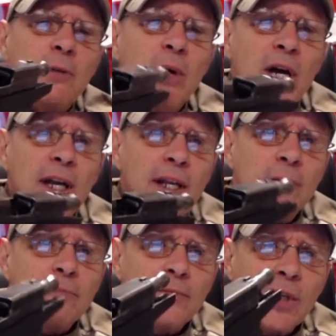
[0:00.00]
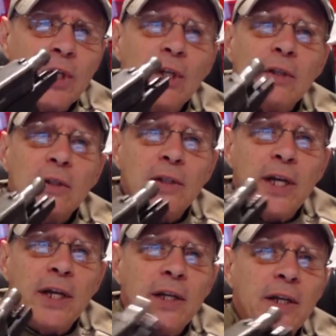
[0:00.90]
to anybody?
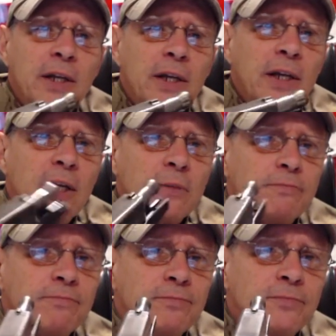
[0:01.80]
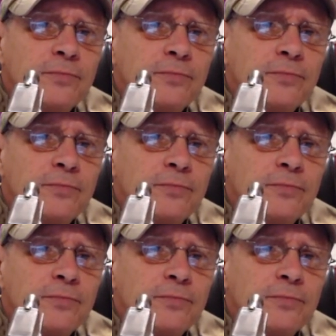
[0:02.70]
Down in there.